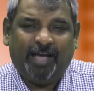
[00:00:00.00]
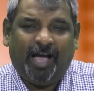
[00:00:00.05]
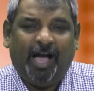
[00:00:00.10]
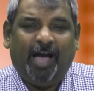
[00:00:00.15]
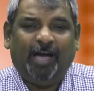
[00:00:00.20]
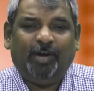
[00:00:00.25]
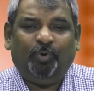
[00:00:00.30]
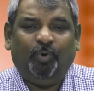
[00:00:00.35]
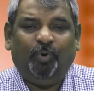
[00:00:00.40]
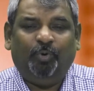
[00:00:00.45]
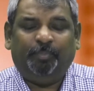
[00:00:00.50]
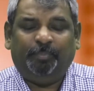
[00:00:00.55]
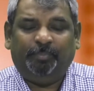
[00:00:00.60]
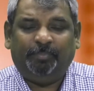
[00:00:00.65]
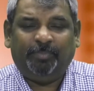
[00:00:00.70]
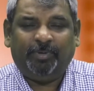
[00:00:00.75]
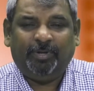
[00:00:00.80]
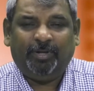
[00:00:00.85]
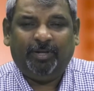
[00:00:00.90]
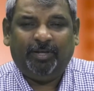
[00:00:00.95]
our home
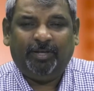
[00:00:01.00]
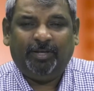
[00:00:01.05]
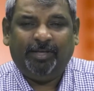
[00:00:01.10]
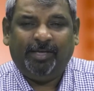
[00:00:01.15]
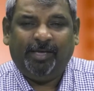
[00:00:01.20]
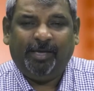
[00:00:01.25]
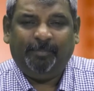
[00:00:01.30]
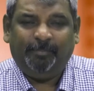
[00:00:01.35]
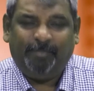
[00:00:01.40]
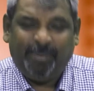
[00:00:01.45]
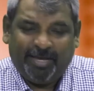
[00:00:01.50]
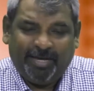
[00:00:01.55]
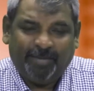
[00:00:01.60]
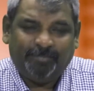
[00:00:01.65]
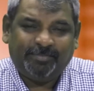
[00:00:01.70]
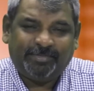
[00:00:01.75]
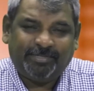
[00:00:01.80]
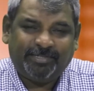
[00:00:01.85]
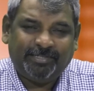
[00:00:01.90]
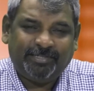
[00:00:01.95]

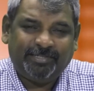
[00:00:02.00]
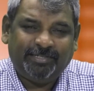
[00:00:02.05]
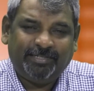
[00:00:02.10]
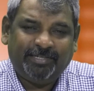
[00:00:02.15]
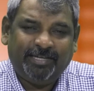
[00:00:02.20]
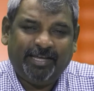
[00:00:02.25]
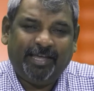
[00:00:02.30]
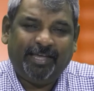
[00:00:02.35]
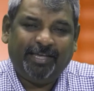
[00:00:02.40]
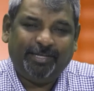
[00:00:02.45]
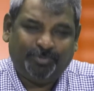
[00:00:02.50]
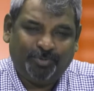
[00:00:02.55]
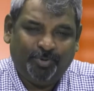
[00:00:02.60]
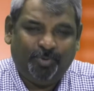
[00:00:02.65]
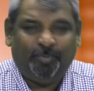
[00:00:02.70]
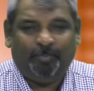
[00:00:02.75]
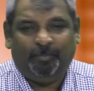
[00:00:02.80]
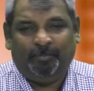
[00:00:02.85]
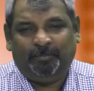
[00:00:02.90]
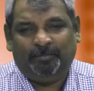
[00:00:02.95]
becomes his
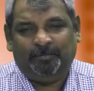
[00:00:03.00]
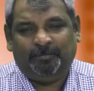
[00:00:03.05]
home.